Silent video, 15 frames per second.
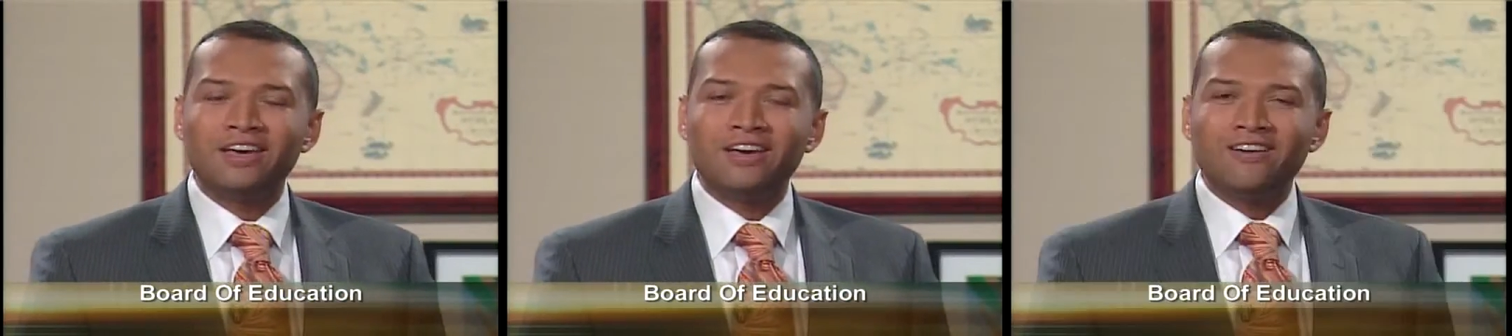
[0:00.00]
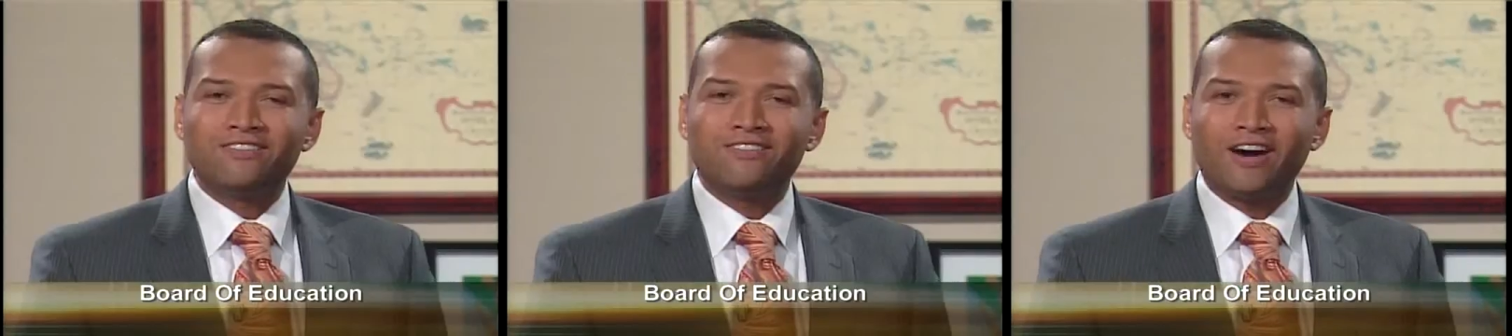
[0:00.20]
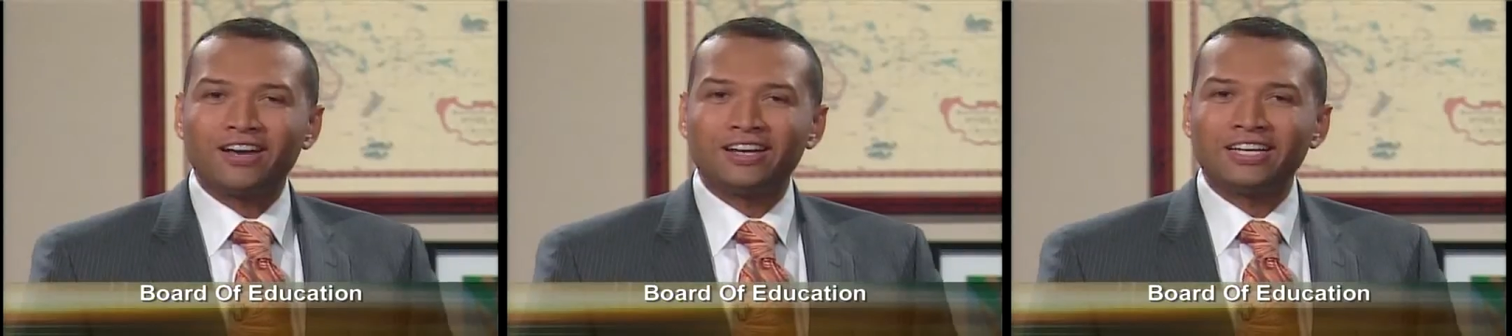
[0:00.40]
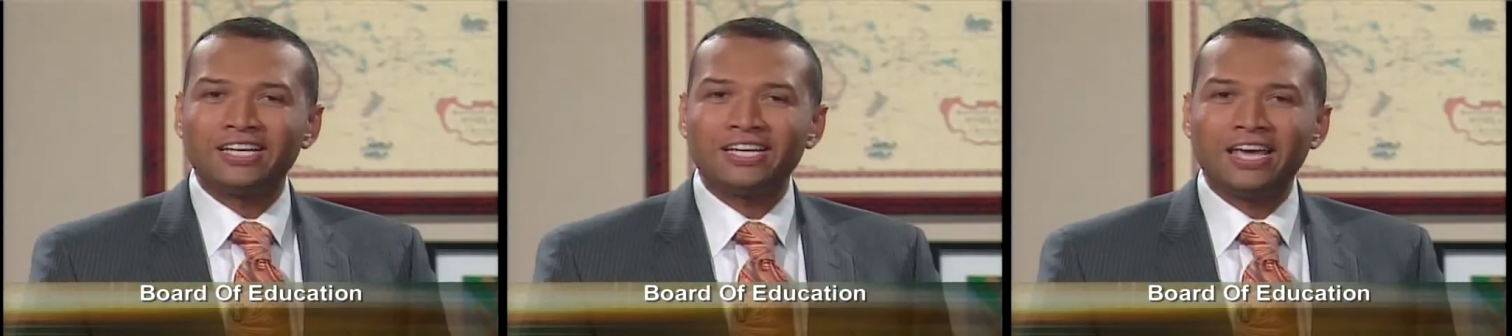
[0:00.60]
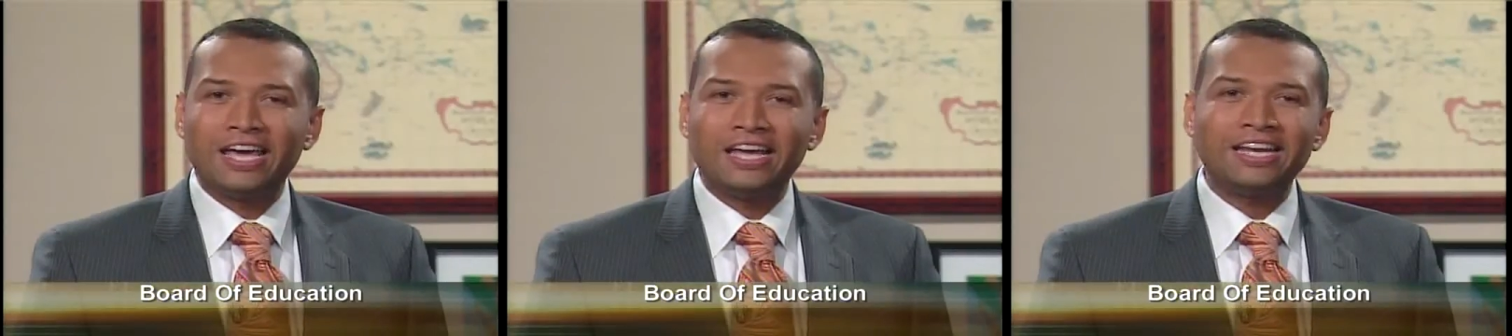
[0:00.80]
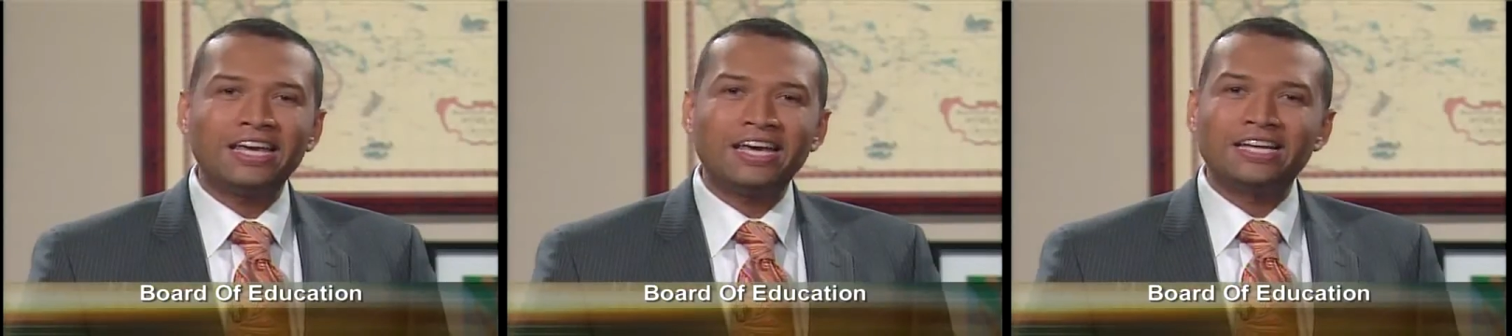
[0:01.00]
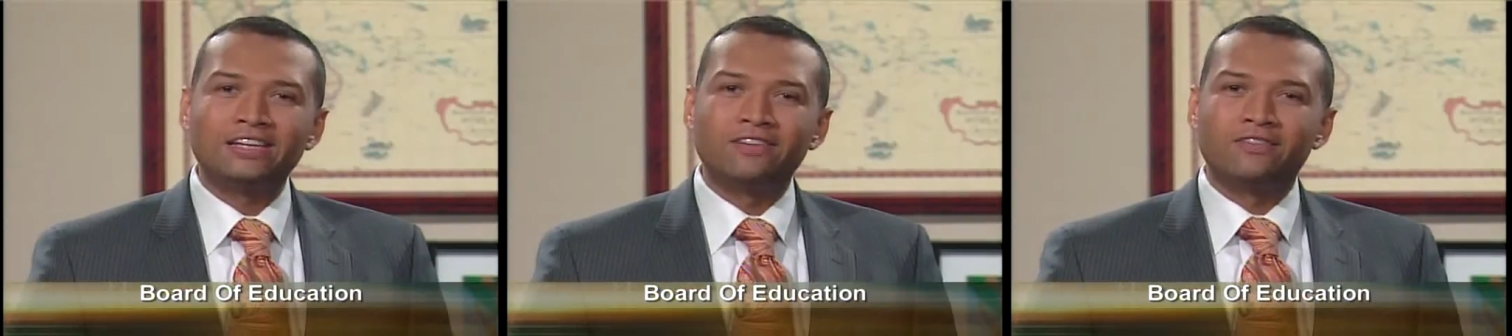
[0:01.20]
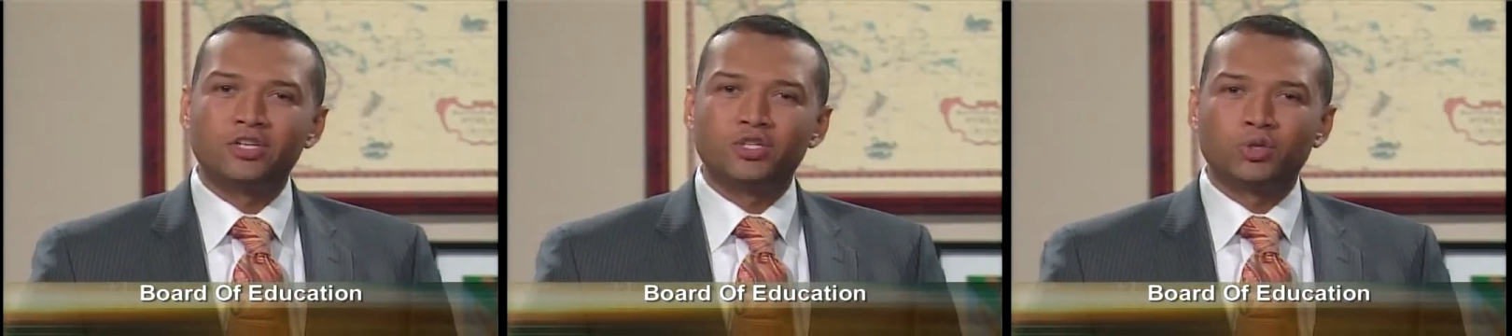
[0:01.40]
Finally, any
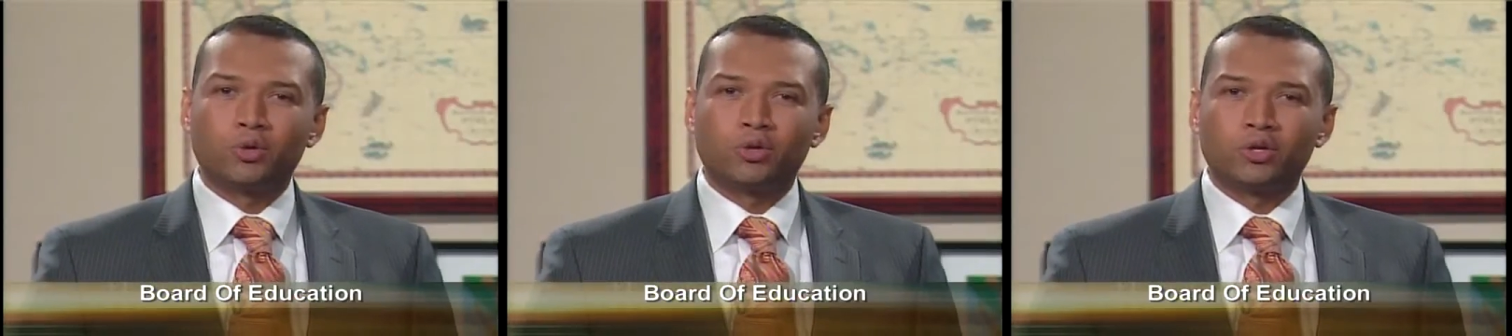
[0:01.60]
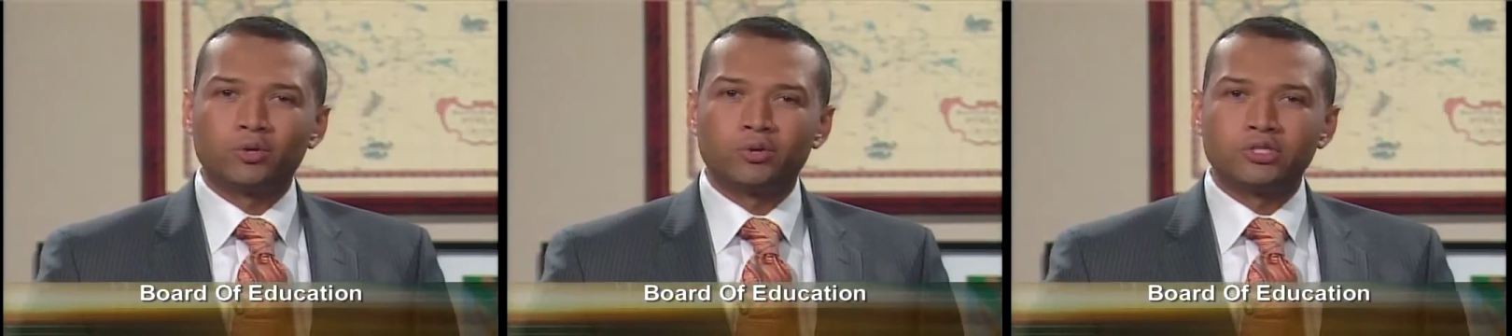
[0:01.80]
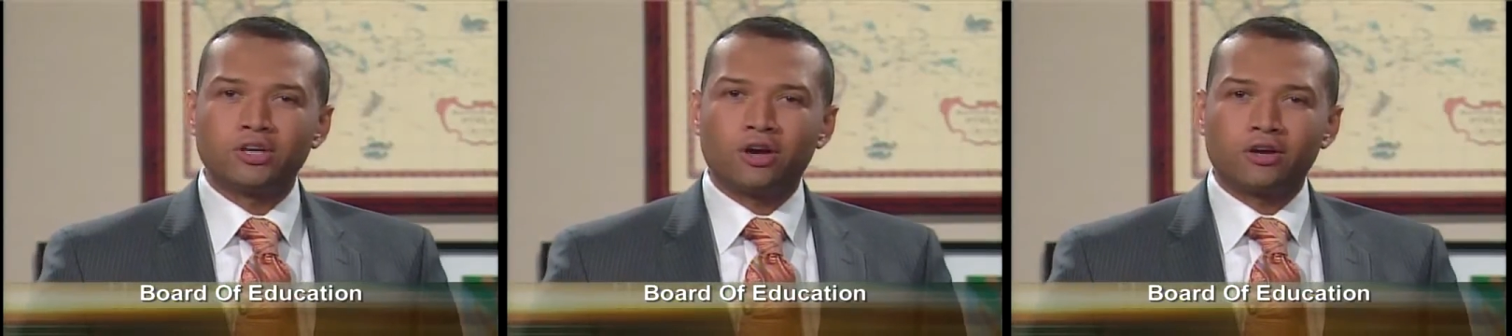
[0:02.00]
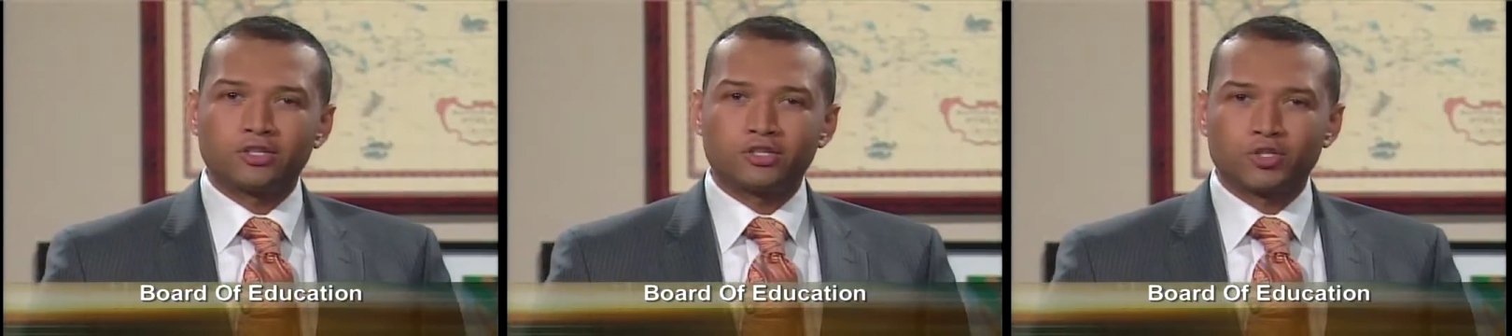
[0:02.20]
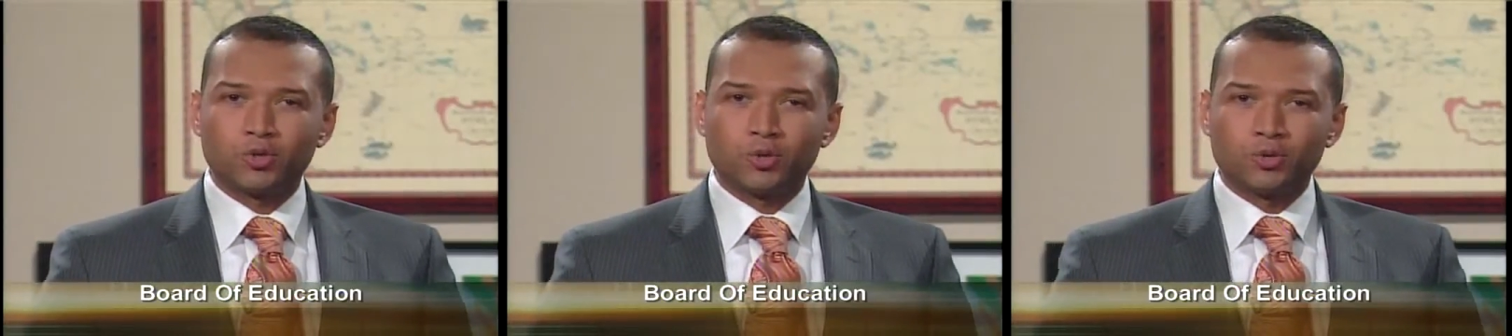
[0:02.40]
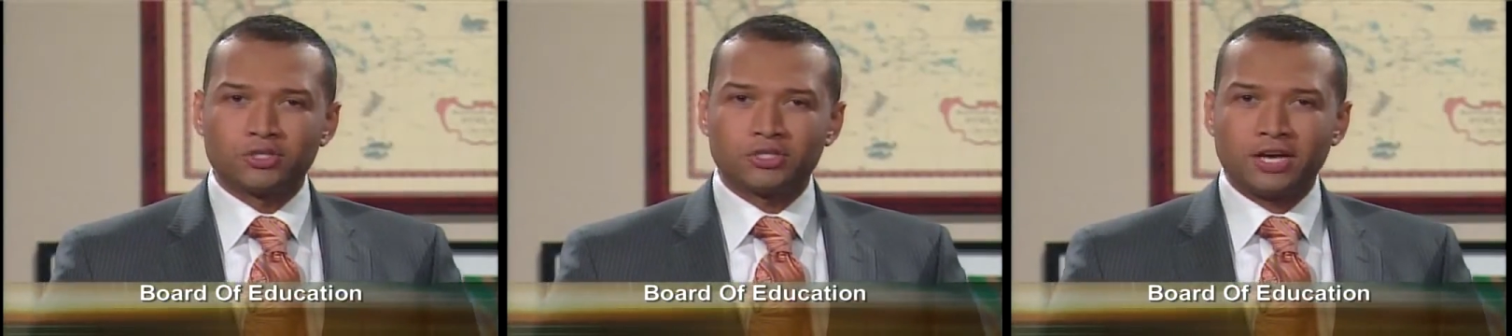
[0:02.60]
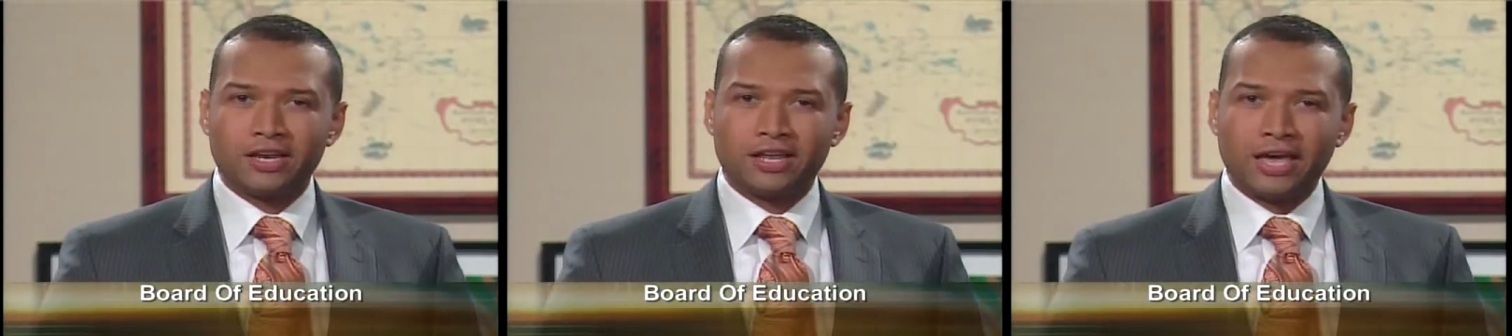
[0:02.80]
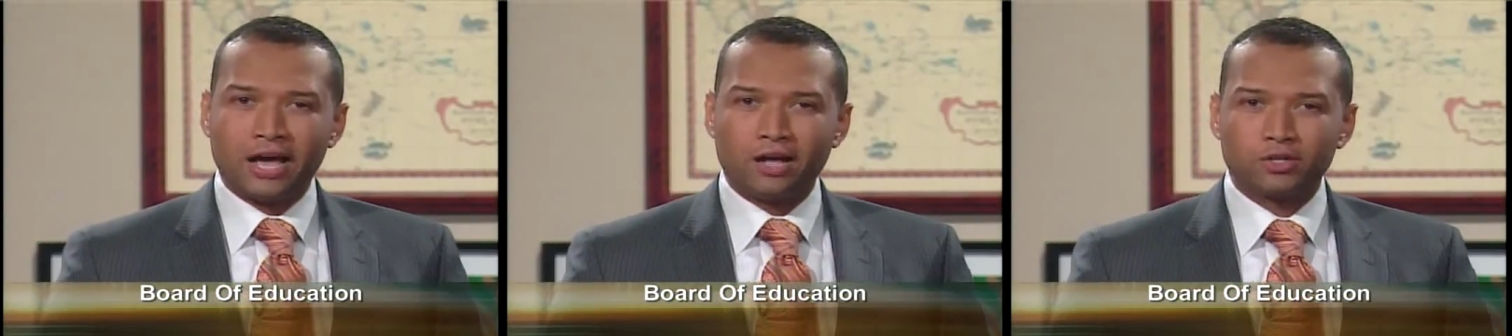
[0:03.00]
individual who is on a school
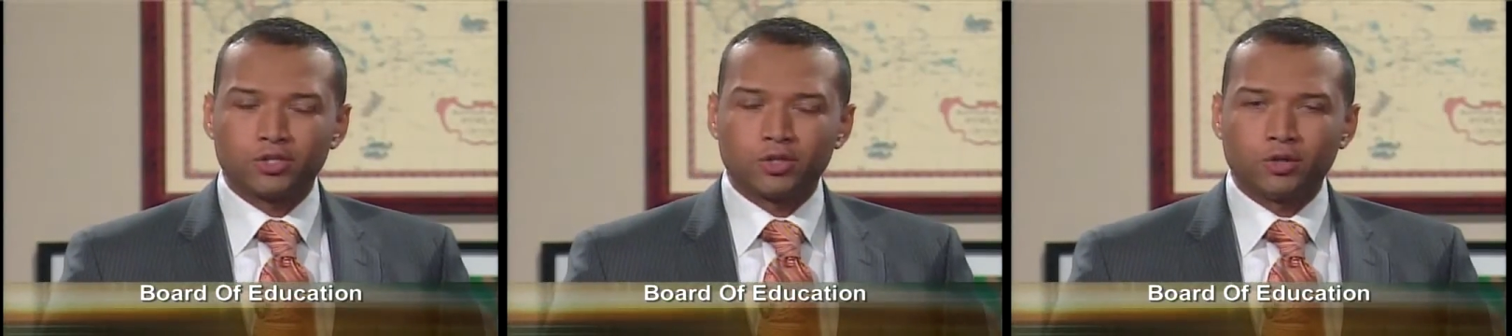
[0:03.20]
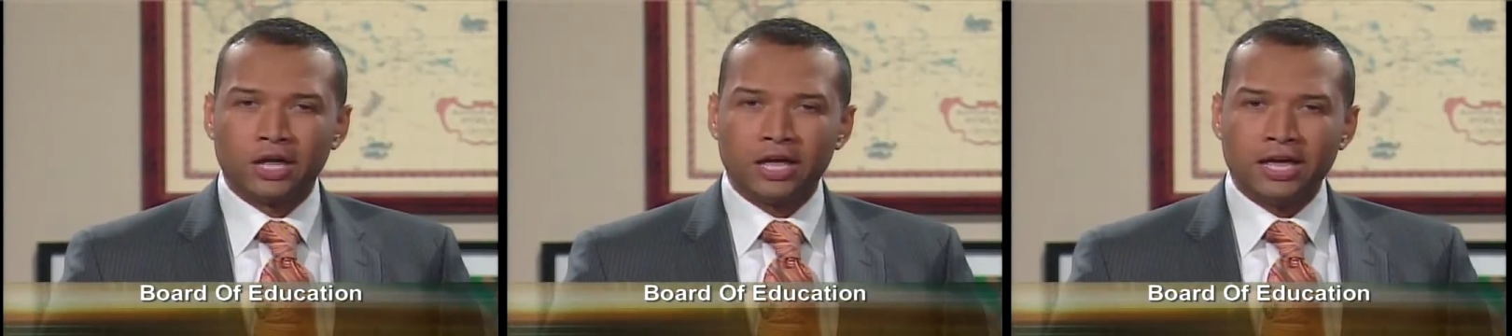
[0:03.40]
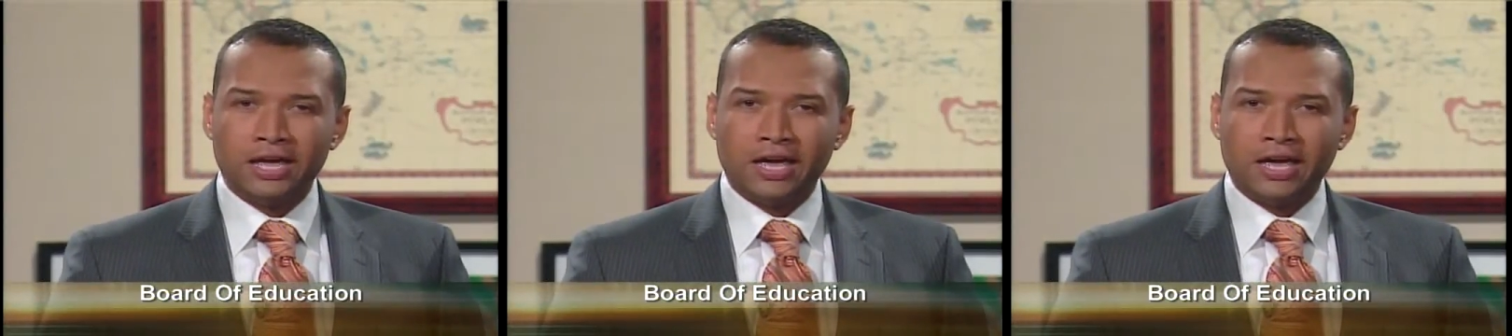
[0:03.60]
site council